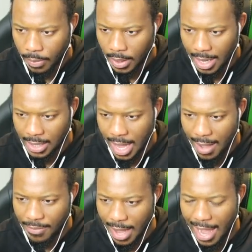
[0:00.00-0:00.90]
Guys,
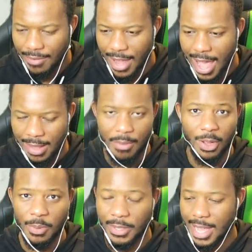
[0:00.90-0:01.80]
I've I've died
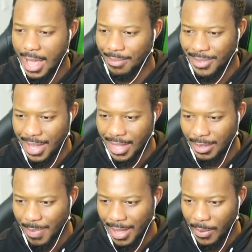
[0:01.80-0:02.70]
multiple times in this
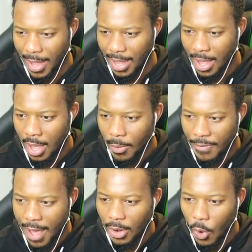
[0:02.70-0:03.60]
by the way. We
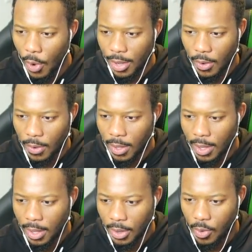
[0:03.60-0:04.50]
found oil.
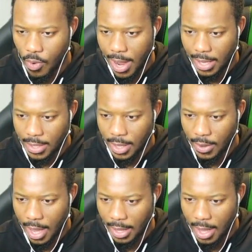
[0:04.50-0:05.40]
Great.
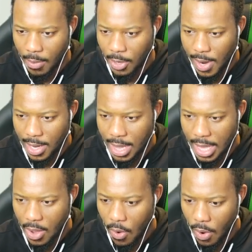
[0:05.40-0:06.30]
Okay, now what do I need
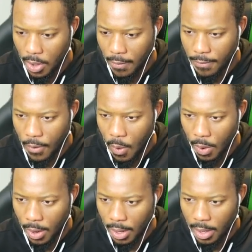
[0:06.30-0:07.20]
the oil
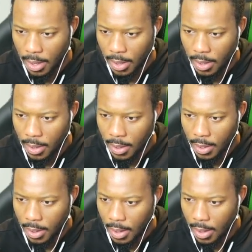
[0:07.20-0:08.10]
for?
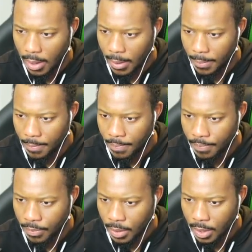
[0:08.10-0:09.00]
Um,
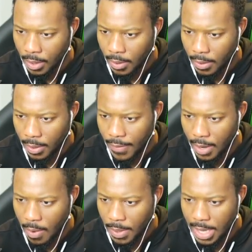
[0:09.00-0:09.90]
we need to find
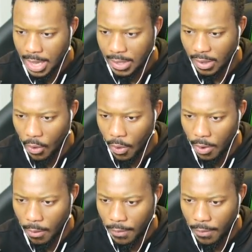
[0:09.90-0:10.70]
out what we need this oil